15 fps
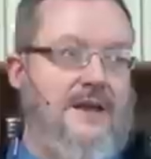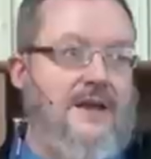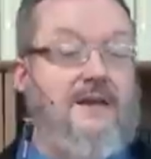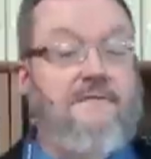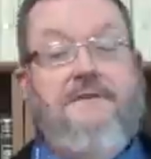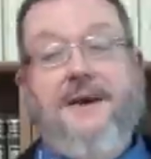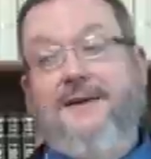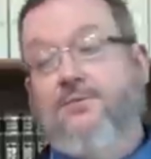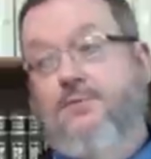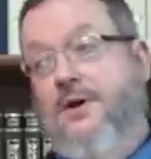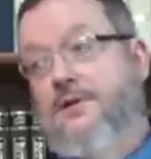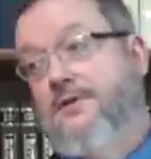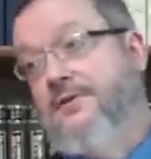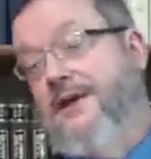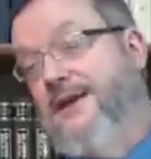In fact, one
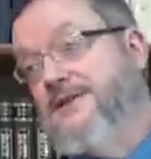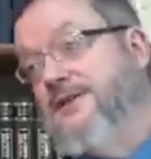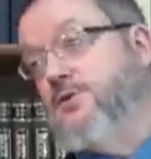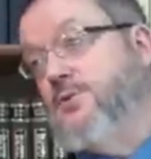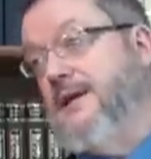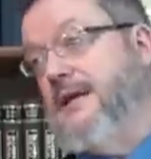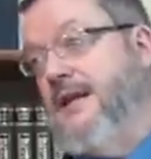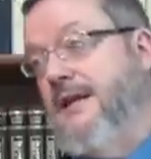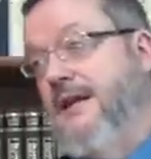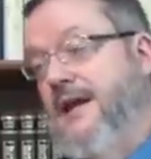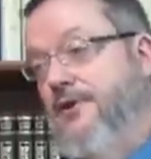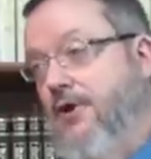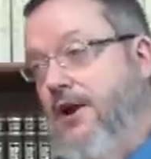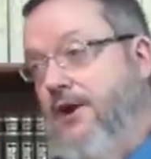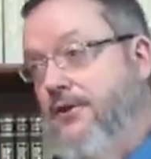of the things as we get
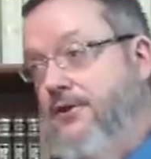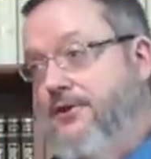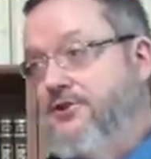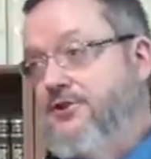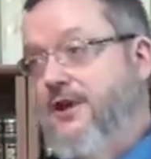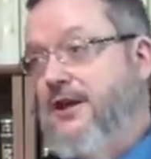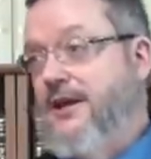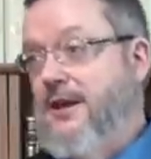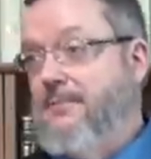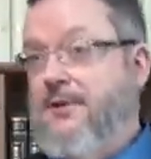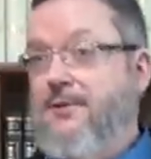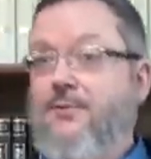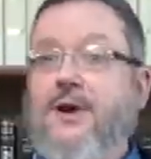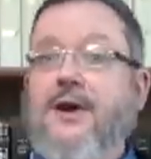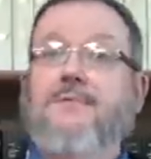later on to this study, and I
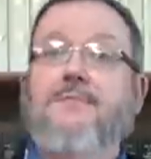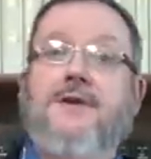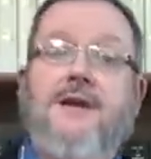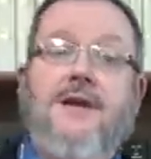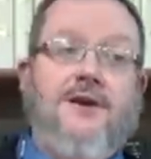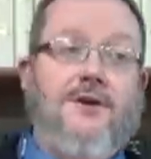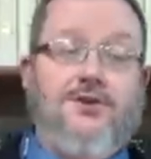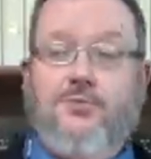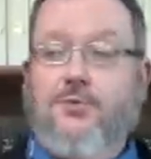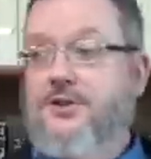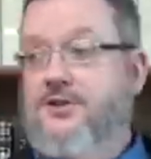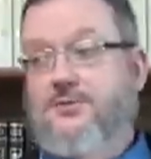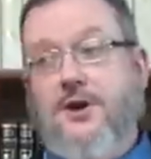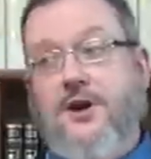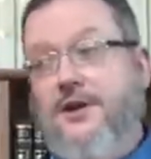mean, because we're
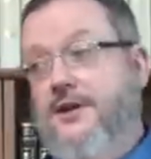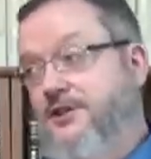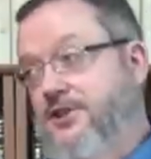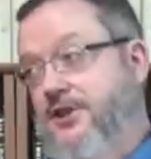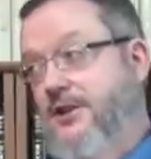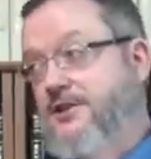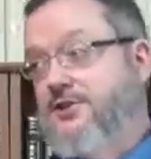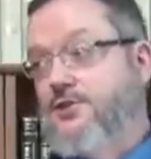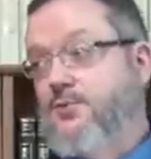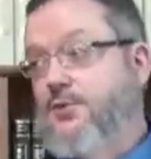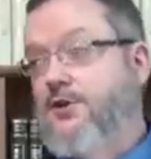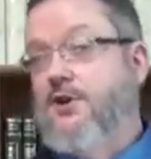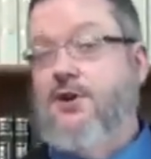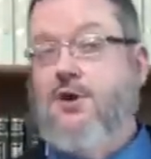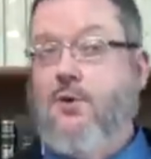starting in Genesis, we're
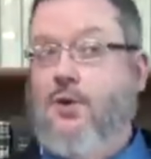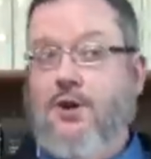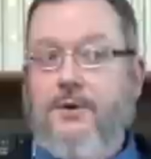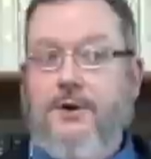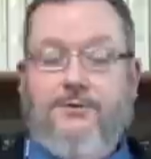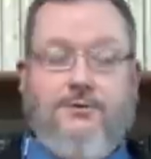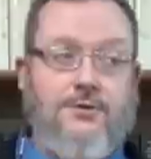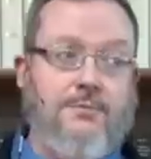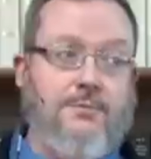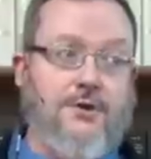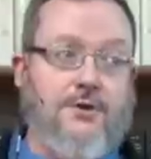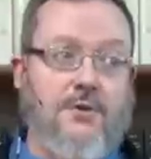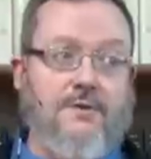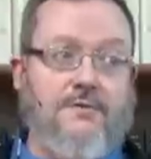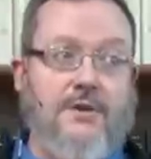going to go all the way through the
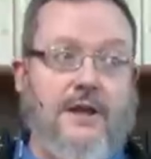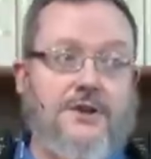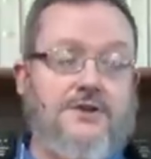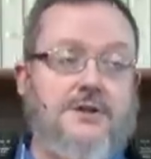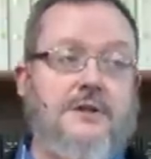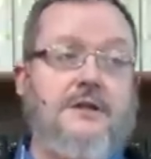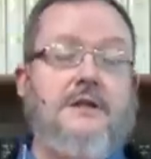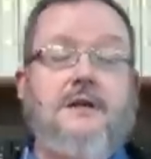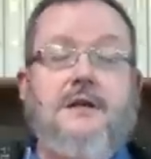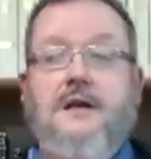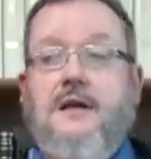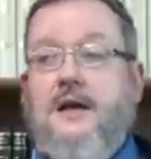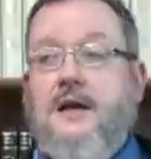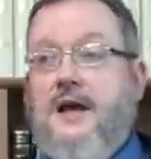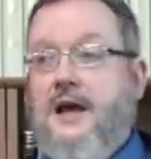book of Revelation.
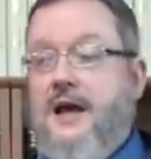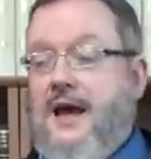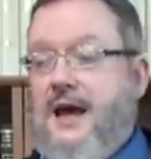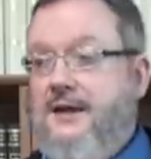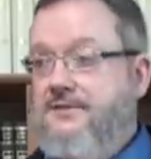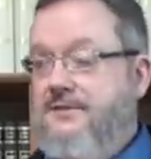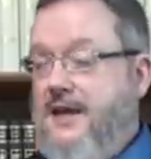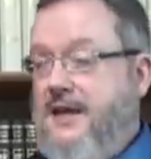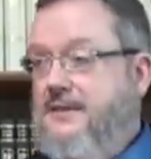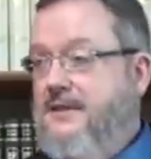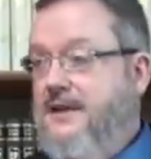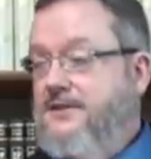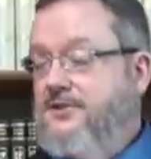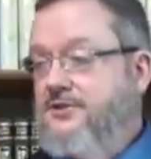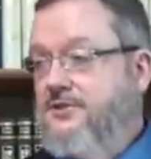I think
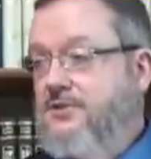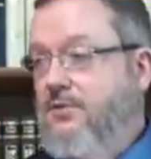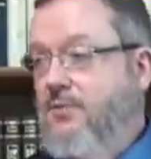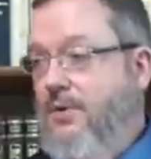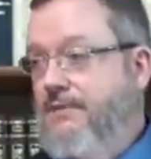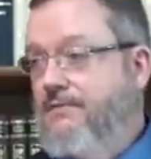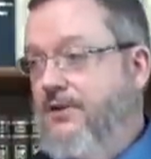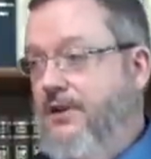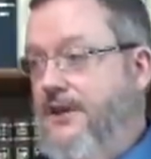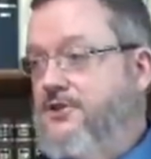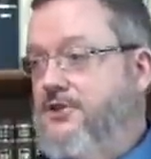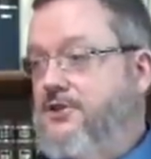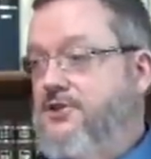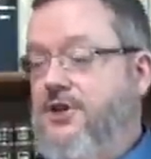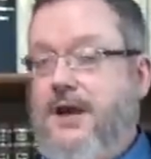that
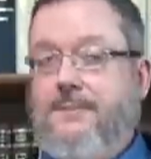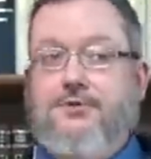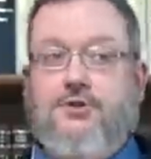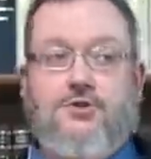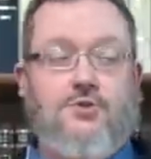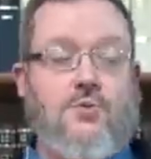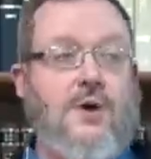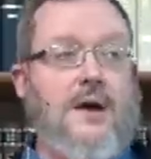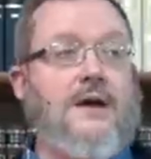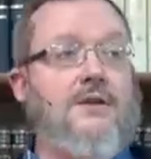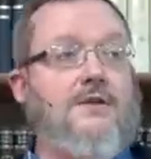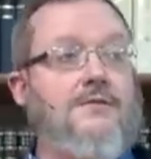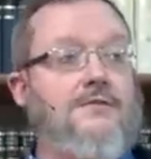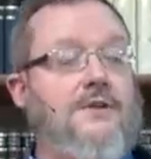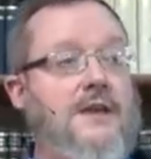Revelation chapter
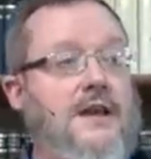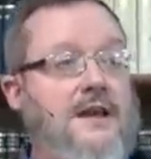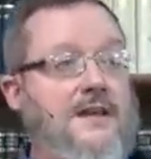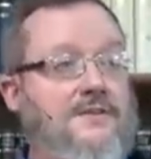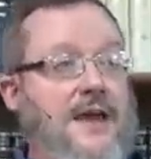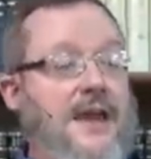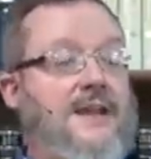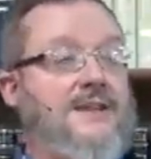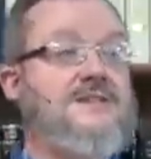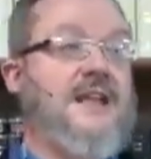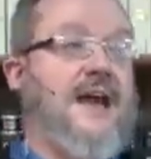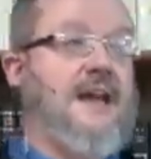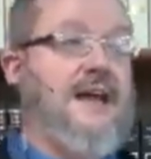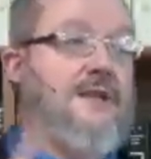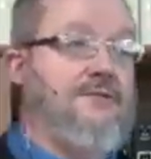12, that is
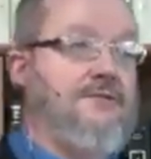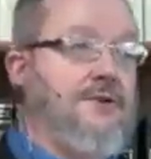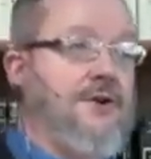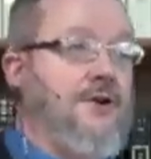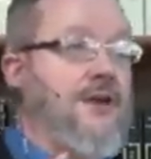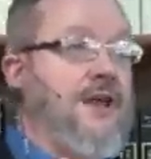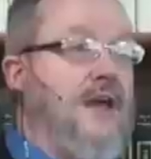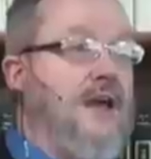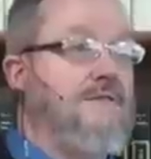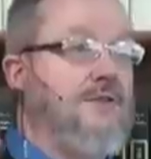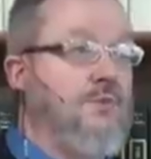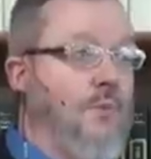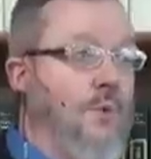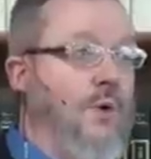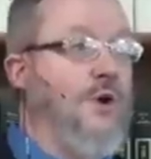not a third
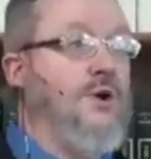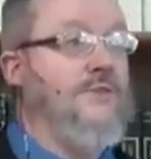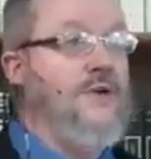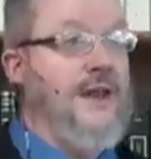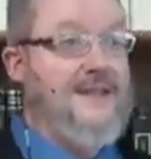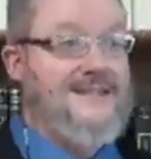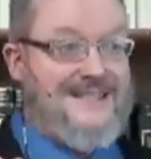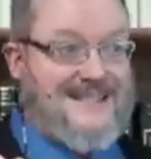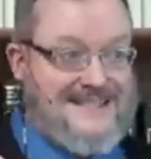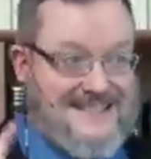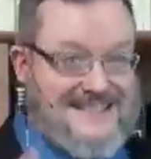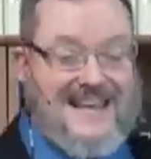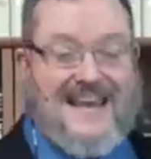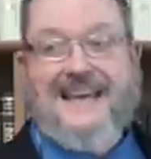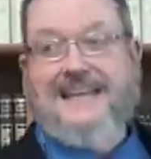heaven war, that is a
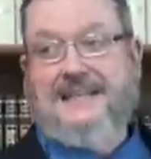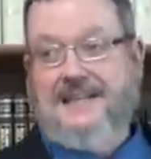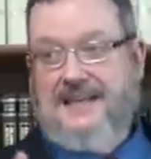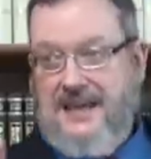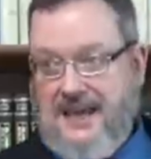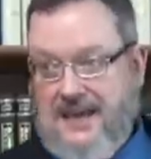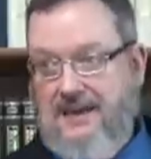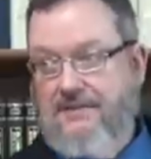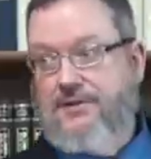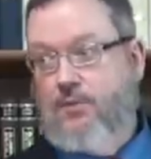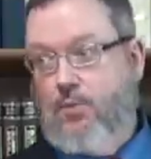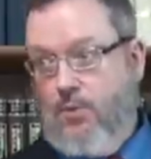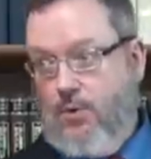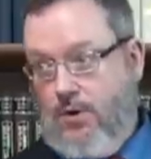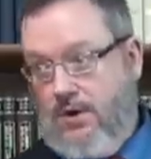second
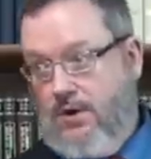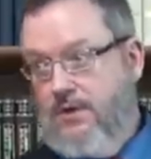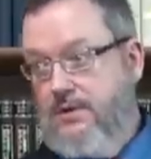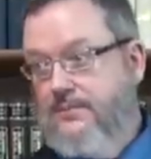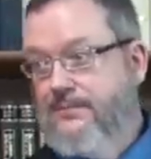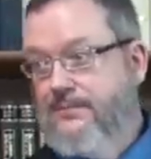heaven war